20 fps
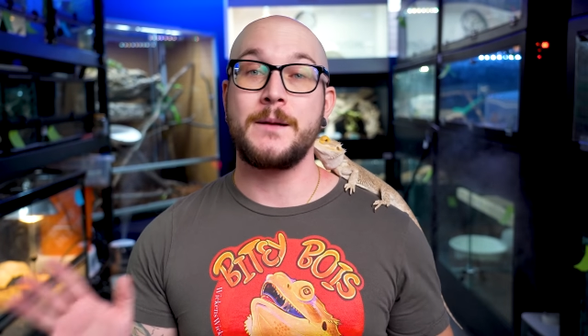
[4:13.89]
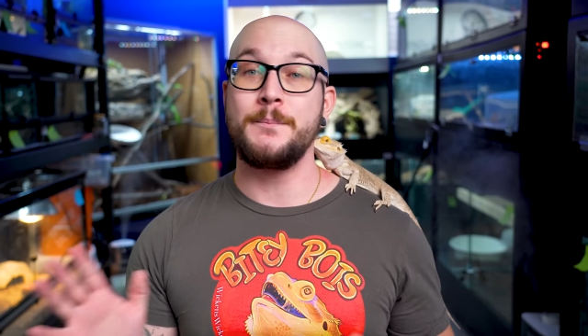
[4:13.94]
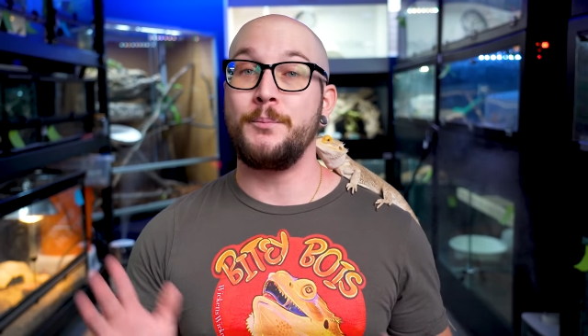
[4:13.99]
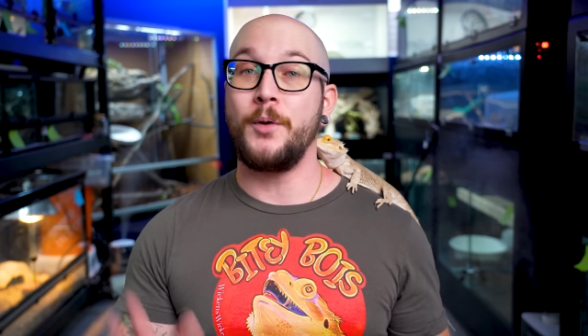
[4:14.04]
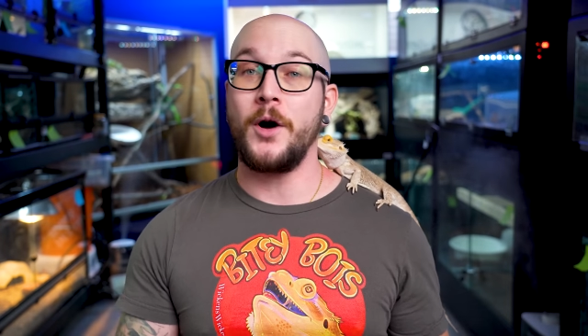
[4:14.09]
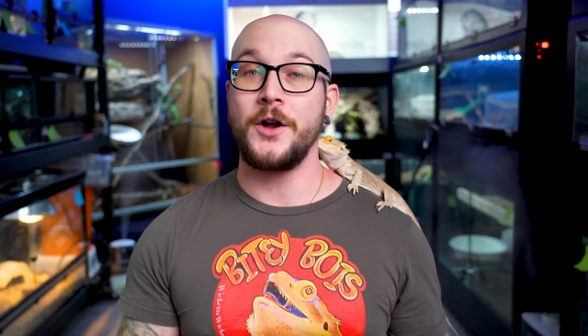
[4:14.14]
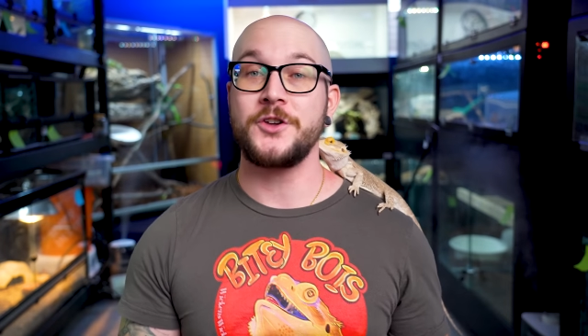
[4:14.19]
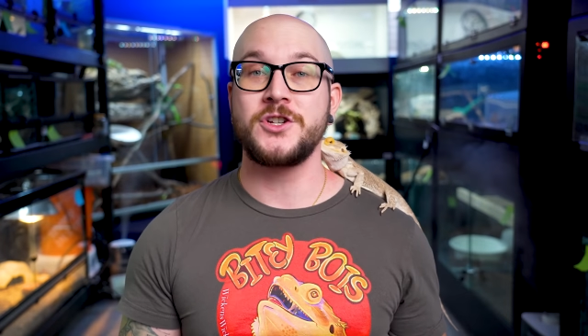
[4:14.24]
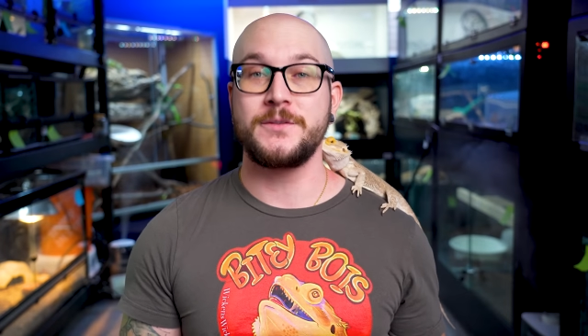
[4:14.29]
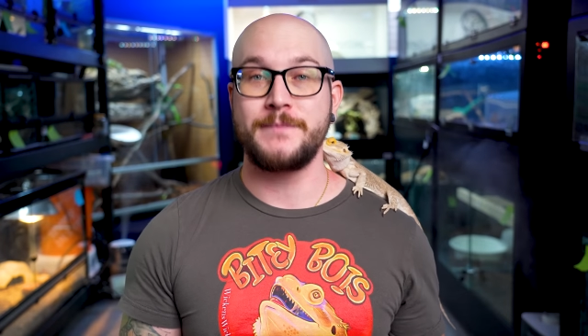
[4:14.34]

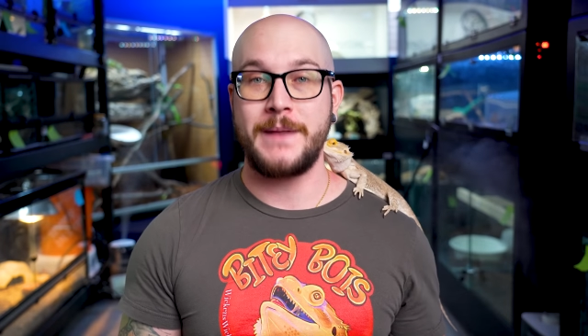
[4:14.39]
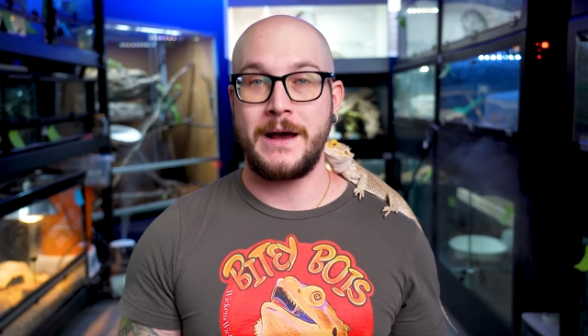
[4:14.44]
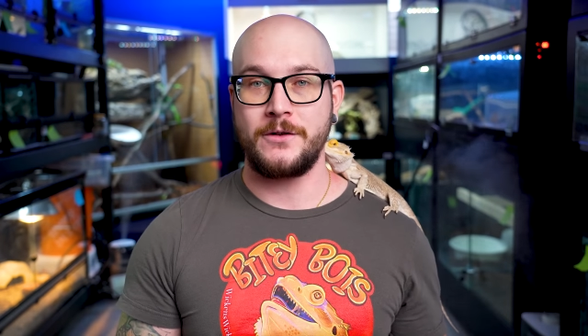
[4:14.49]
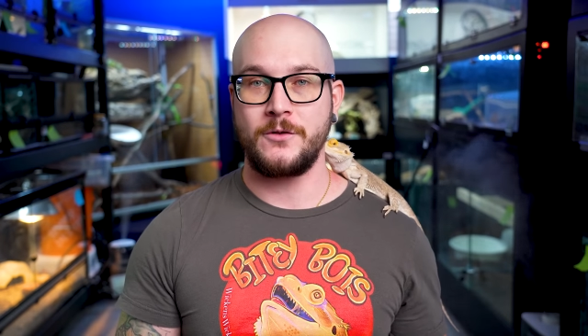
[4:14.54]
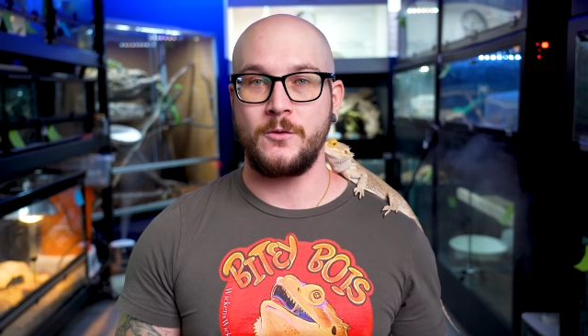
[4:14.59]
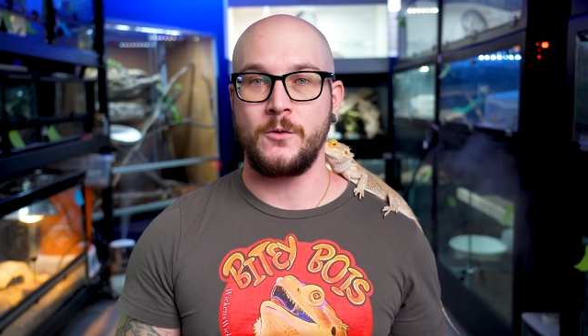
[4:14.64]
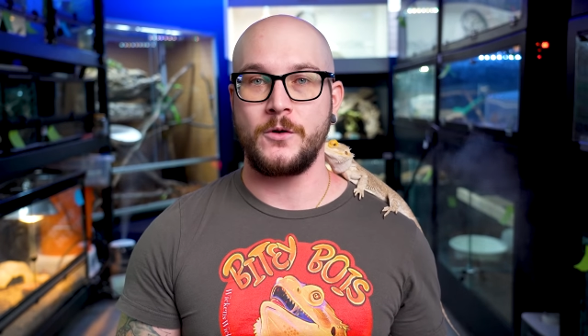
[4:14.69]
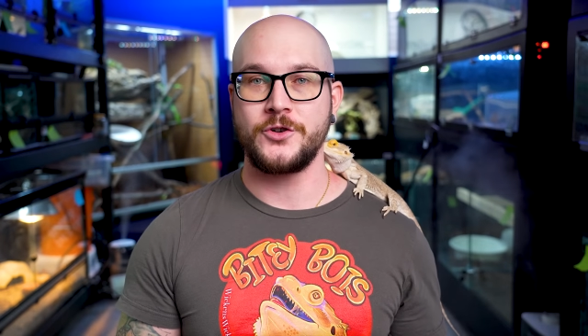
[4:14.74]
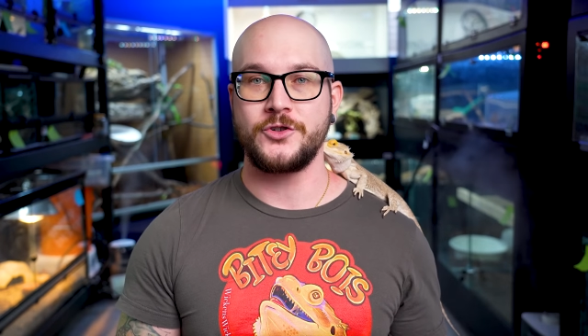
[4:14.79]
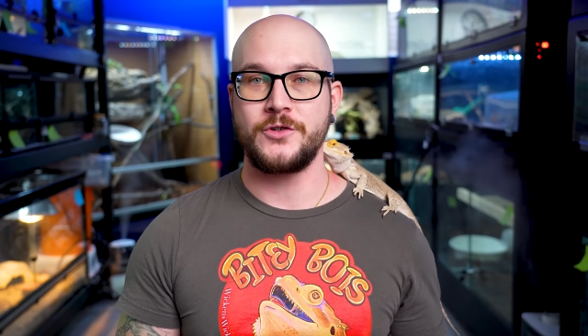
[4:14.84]
bunch of
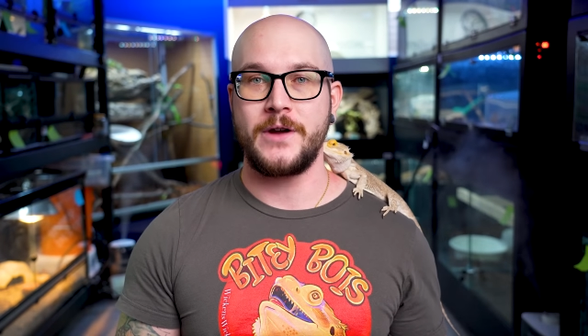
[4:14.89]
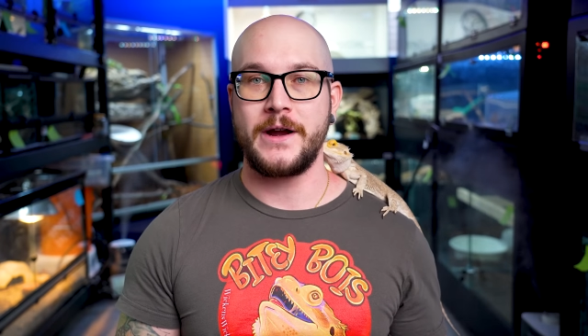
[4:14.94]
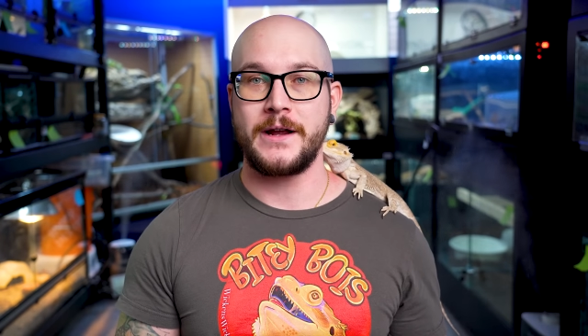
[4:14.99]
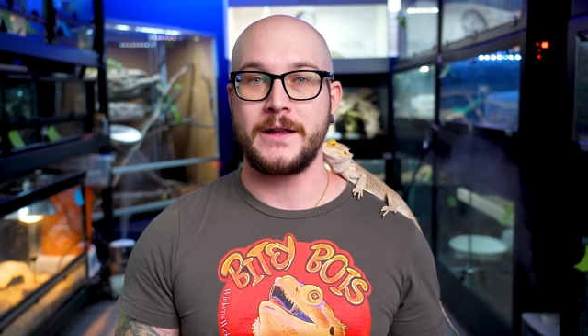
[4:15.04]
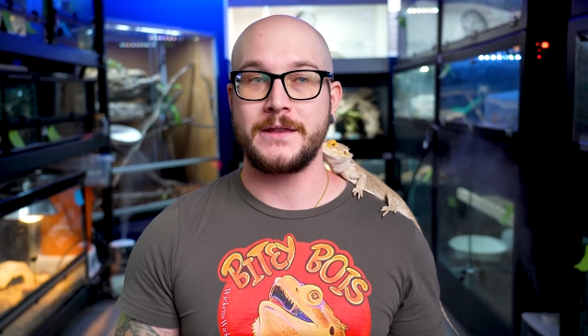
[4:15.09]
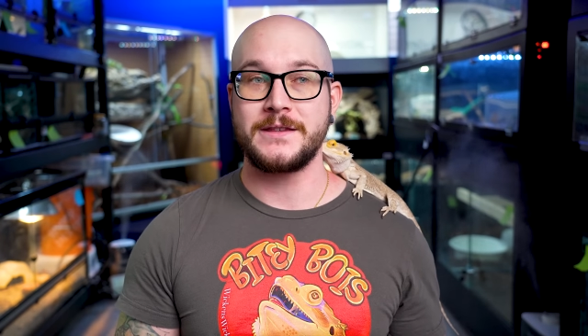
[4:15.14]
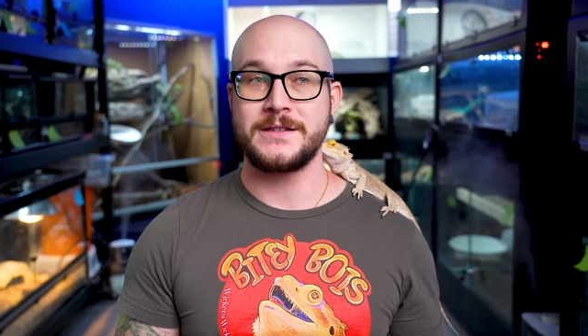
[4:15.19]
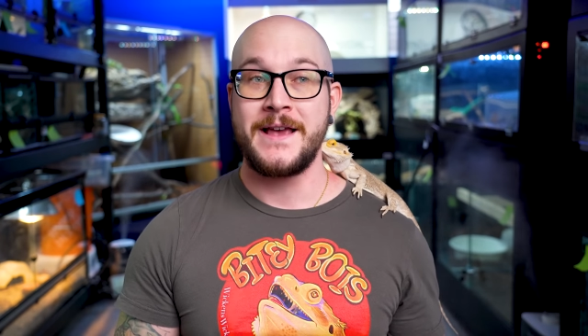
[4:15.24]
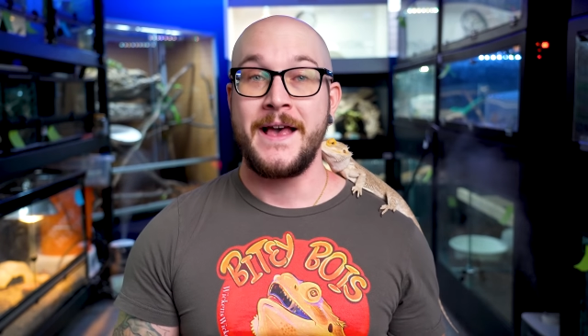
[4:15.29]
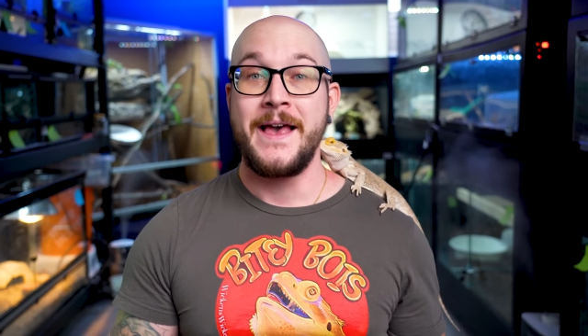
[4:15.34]
Mountain Horned
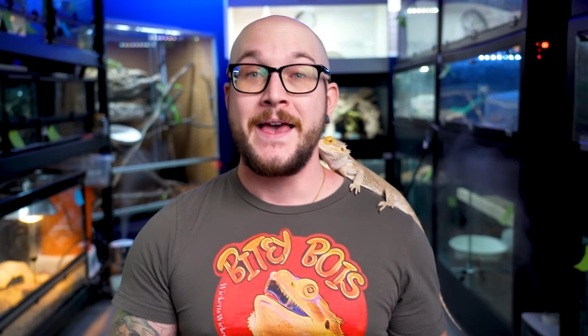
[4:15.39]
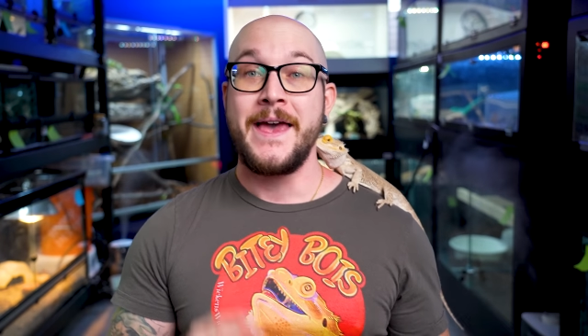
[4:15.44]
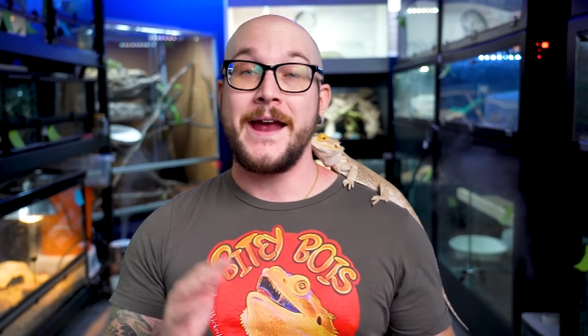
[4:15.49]
Dragons.